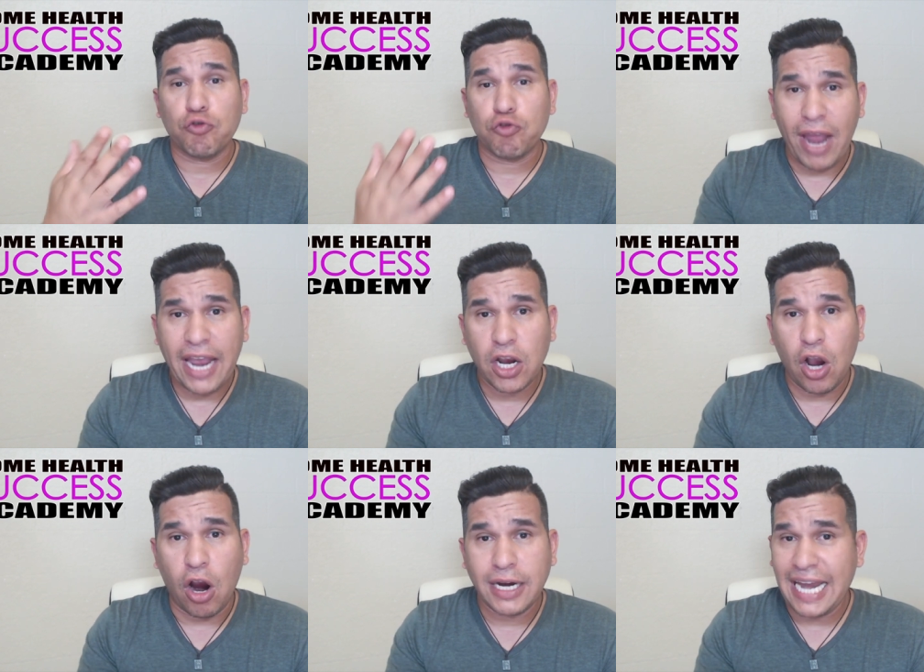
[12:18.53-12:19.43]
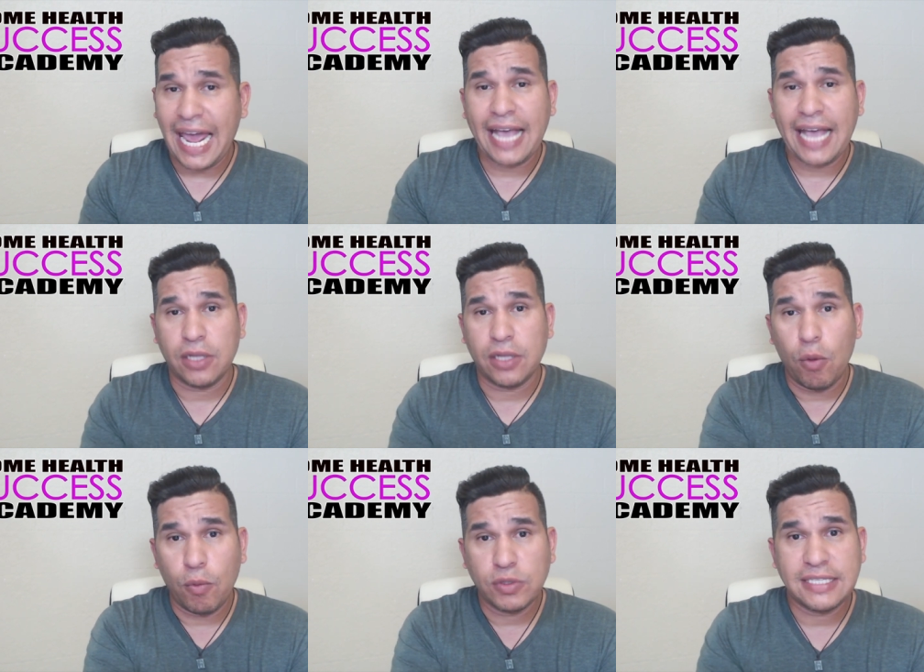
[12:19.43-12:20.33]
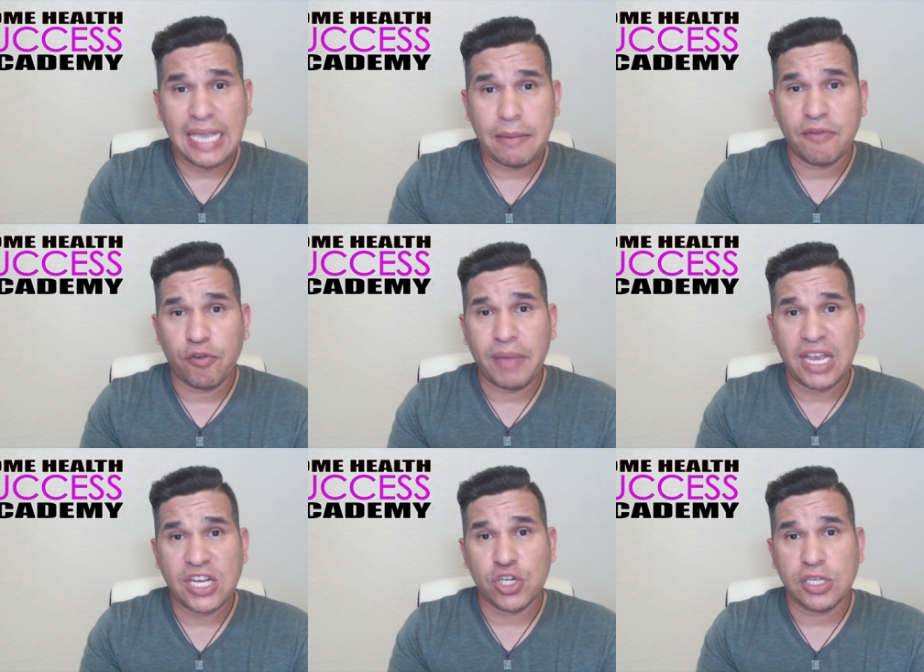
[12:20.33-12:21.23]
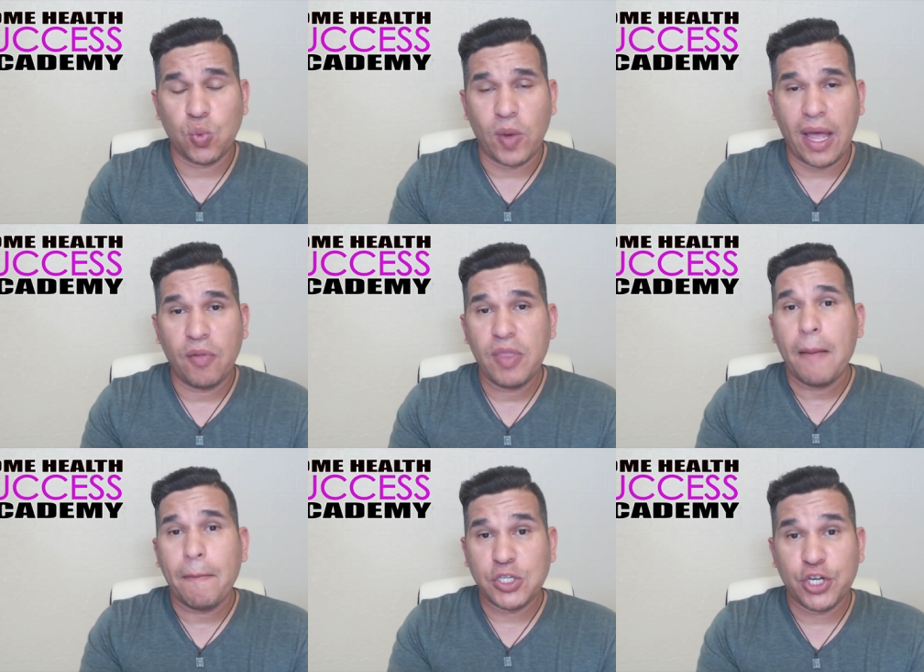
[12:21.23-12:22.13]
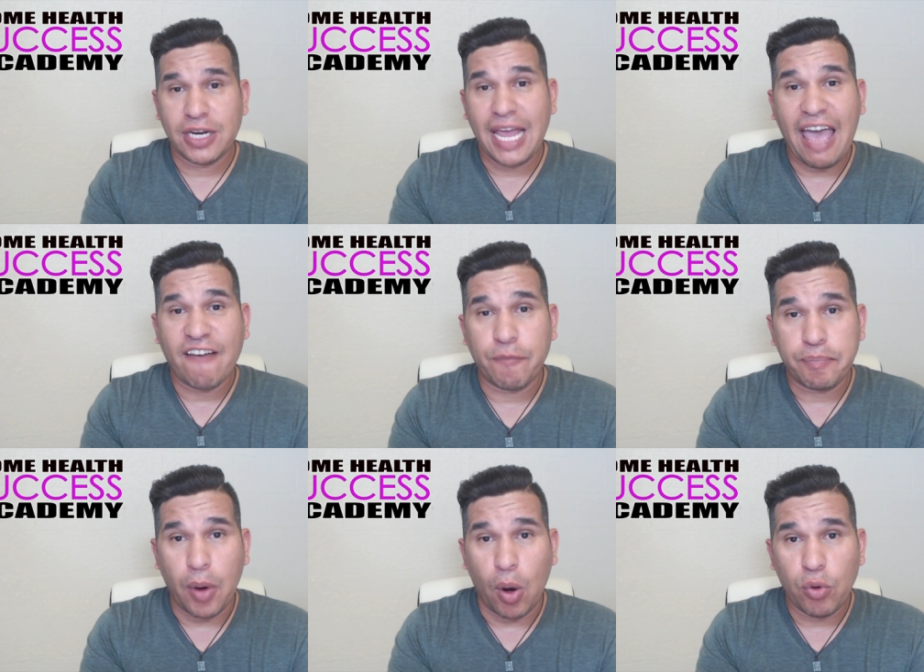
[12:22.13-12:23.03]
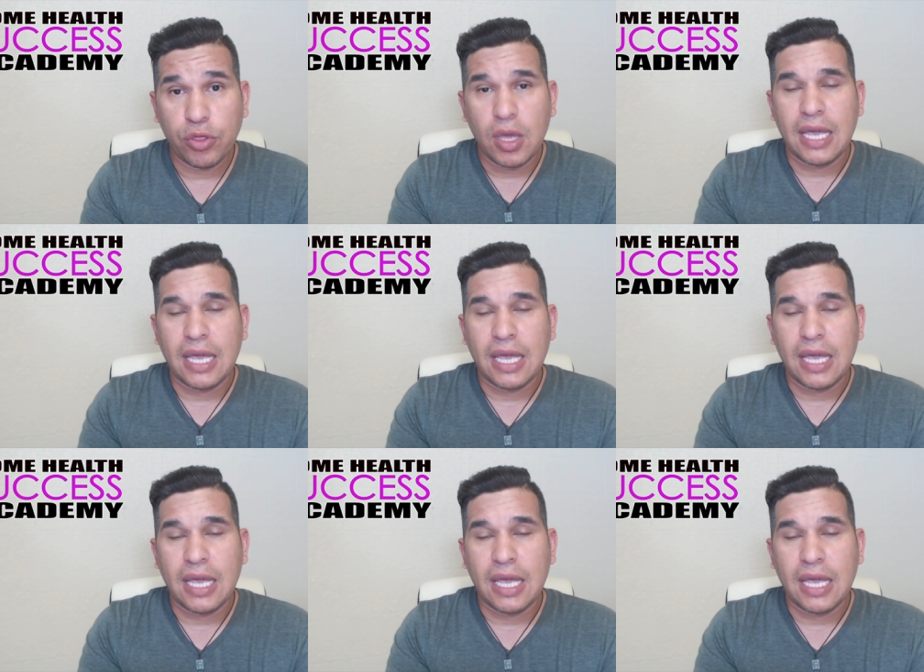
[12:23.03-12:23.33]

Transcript: rack card that has almost the same information as well, but you're gonna have both.